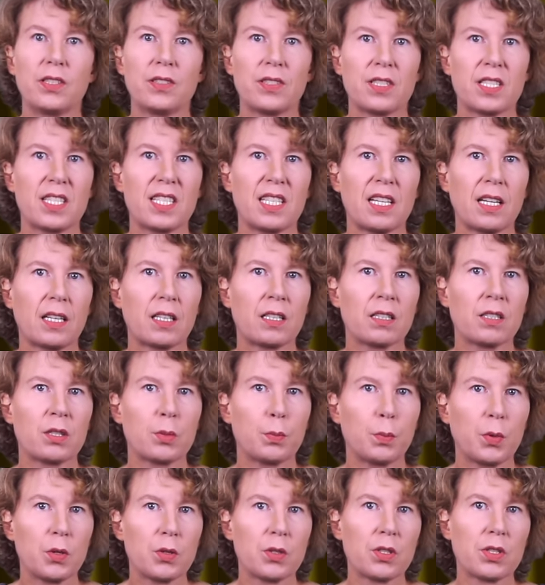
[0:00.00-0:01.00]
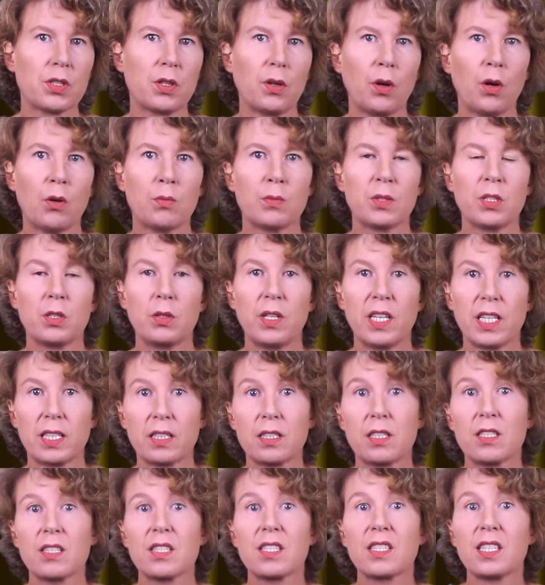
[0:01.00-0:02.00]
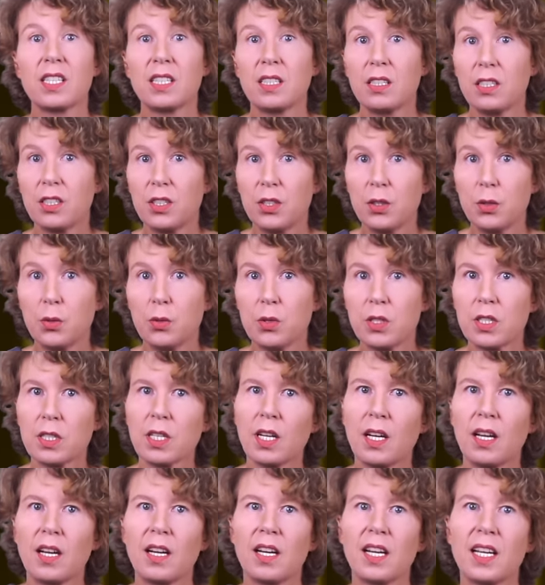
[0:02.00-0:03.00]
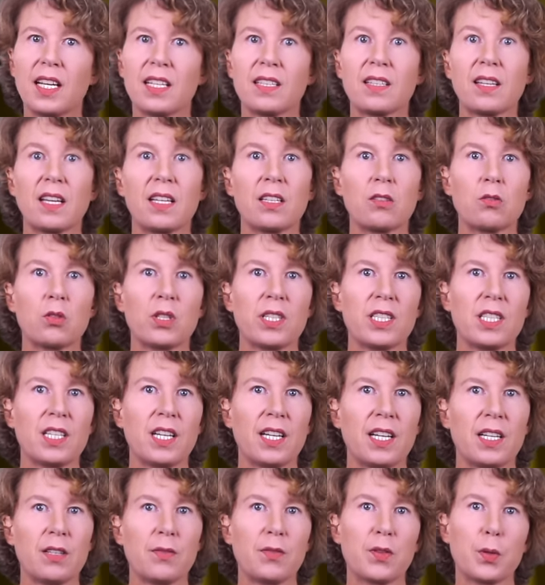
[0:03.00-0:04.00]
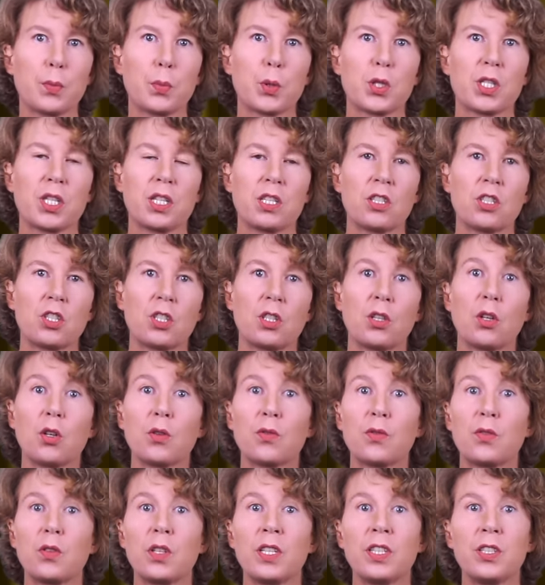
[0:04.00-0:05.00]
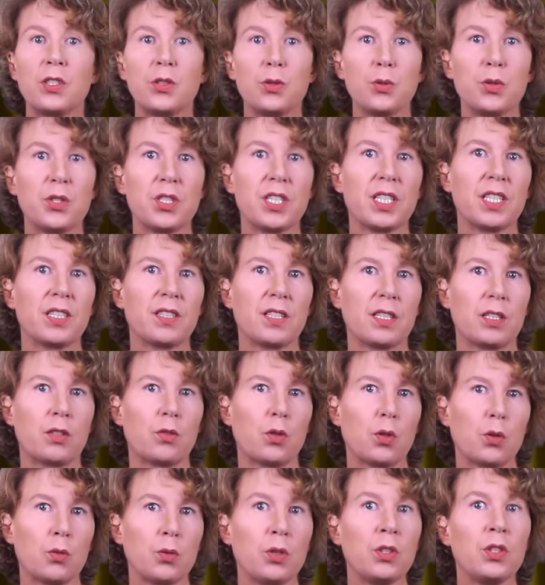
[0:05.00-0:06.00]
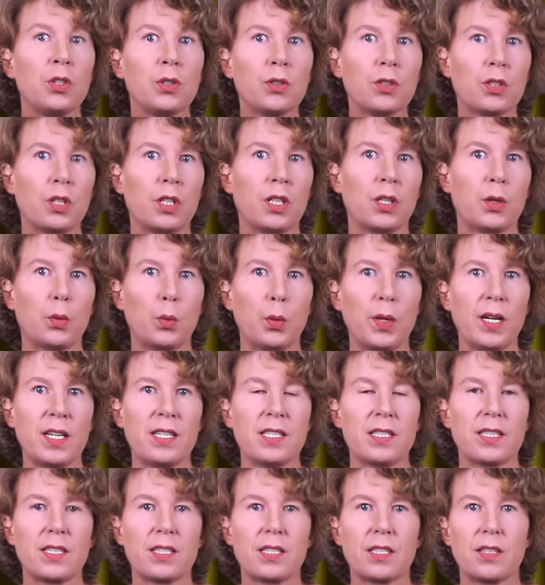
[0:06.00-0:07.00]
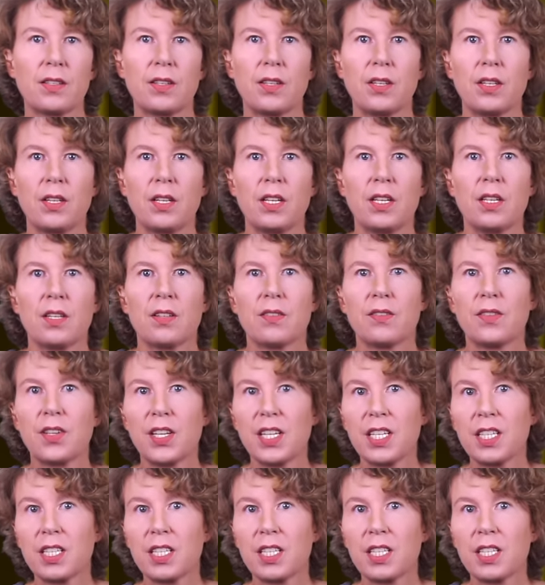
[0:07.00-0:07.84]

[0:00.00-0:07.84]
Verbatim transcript: the second most common reactors in use, and they already have the potential of reusing their own nuclear waste. They